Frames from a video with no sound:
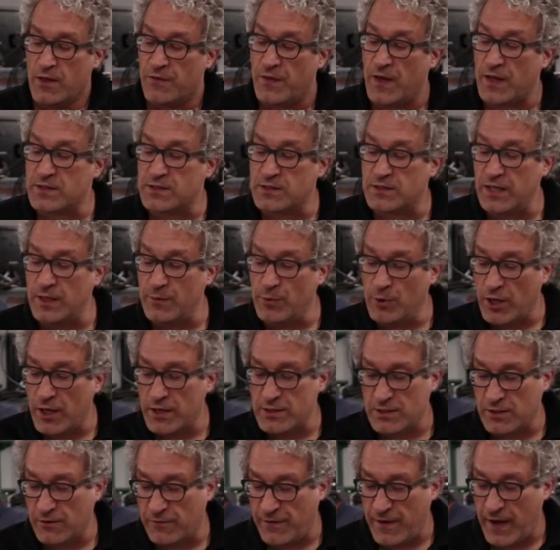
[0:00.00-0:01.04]
That
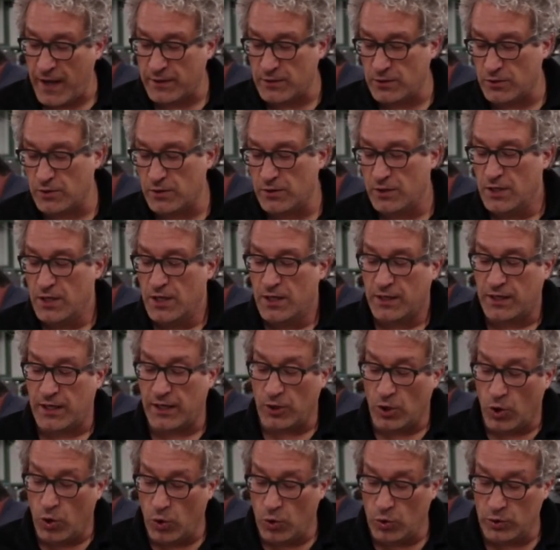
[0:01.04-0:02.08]
stabilizing factor
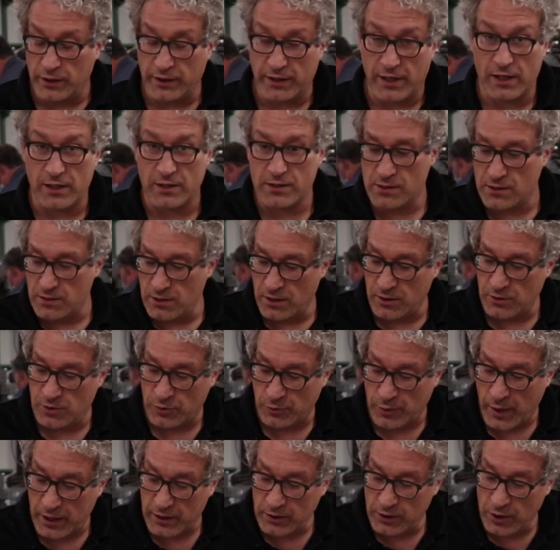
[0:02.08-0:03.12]
can hold against a
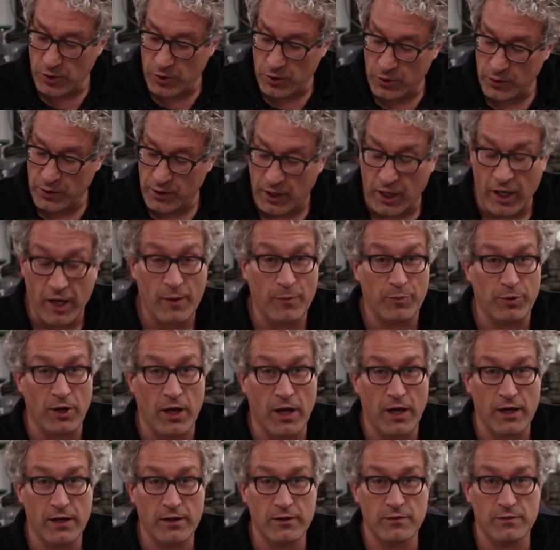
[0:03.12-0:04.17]
direct load that I
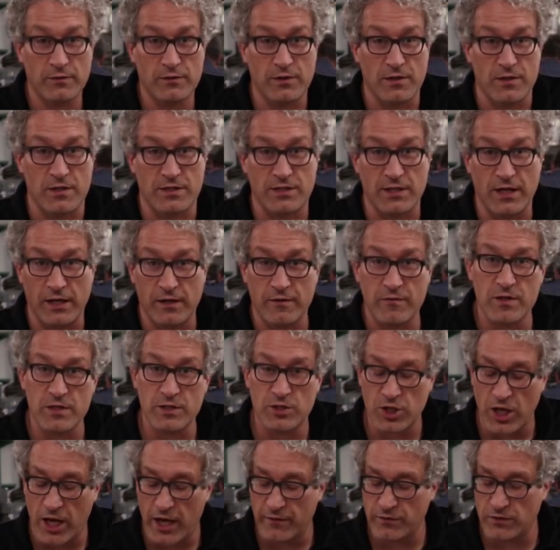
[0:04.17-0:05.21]
apply to the side of this
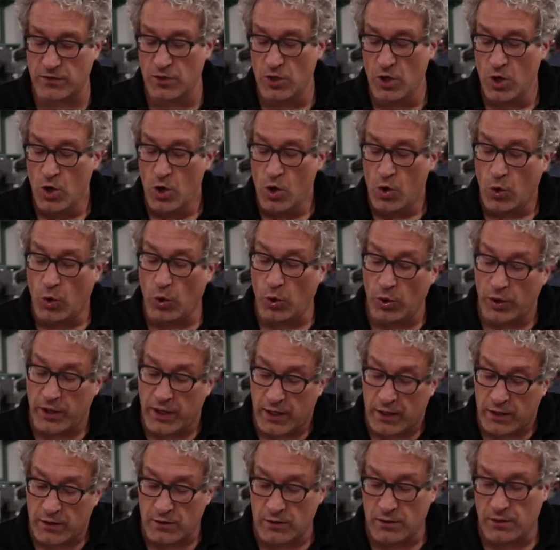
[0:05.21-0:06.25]
shaft, or
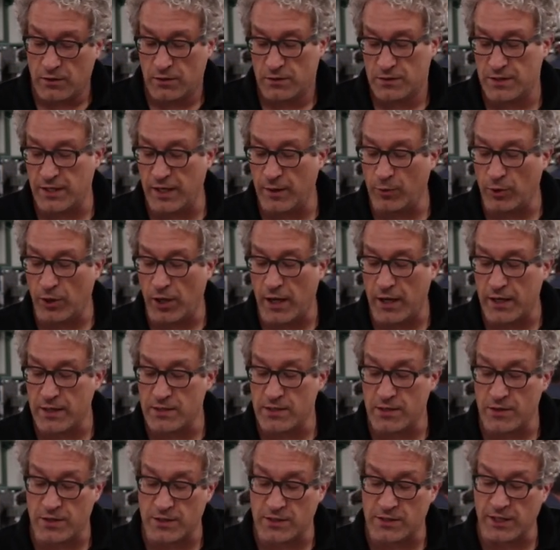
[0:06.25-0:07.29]
can
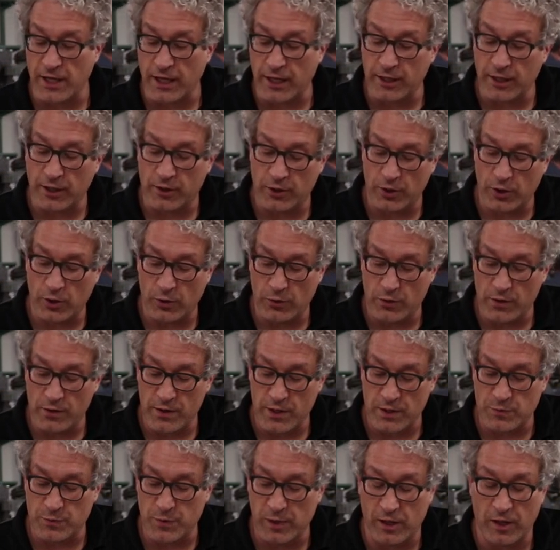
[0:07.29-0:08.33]
stabilize the cyclic load
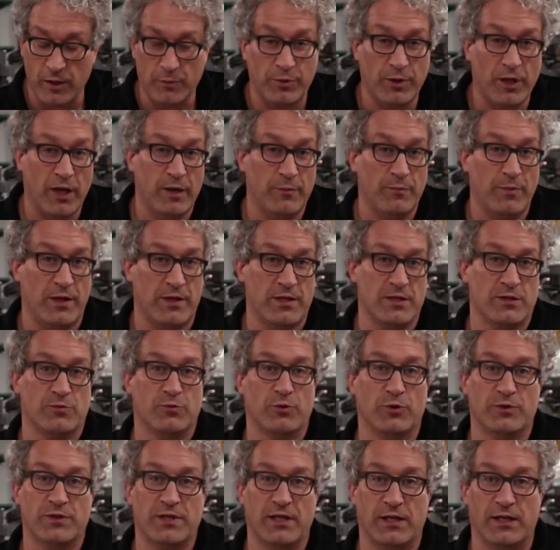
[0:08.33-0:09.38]
that's being applied by this
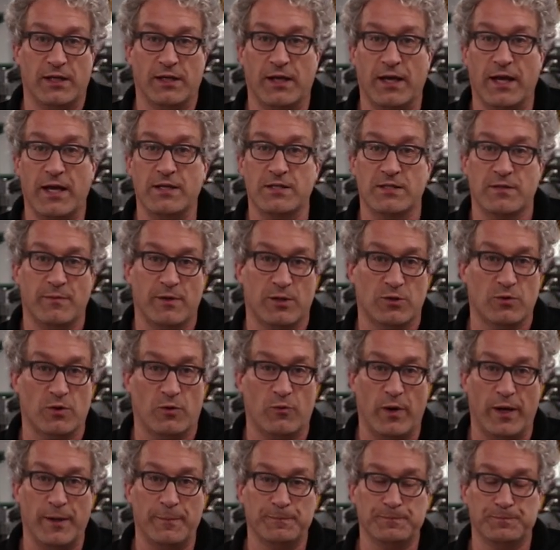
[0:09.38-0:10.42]
rotating
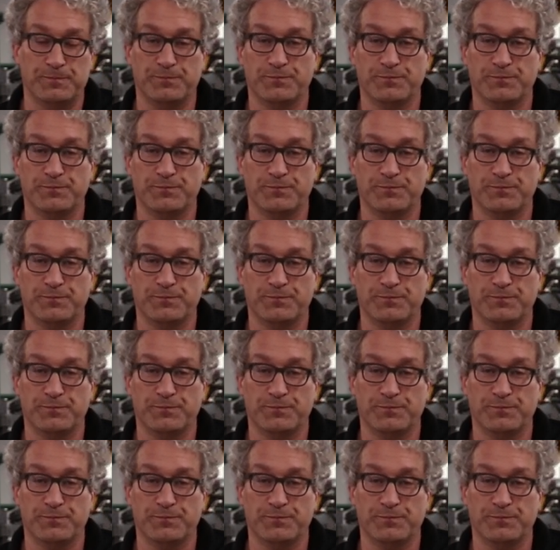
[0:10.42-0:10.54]
asymmetric weight.